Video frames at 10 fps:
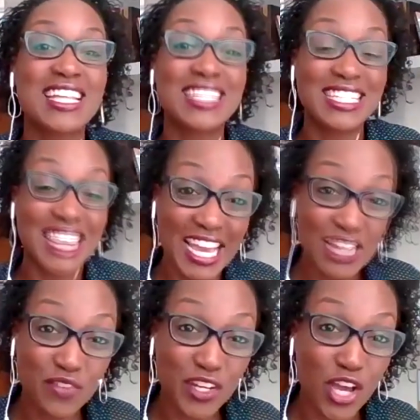
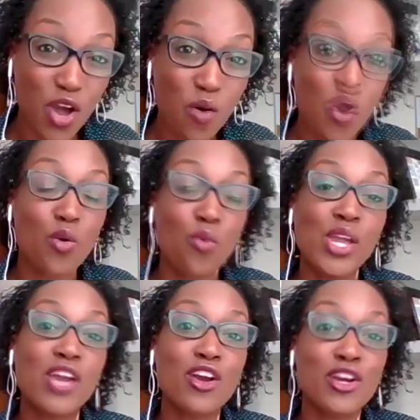Today's video,
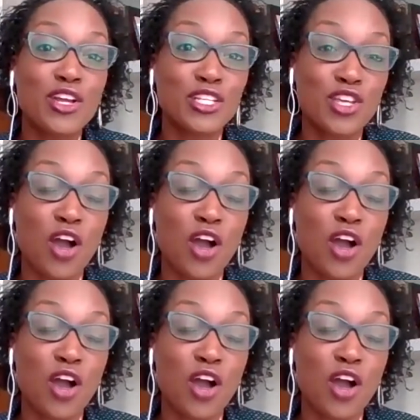we are going to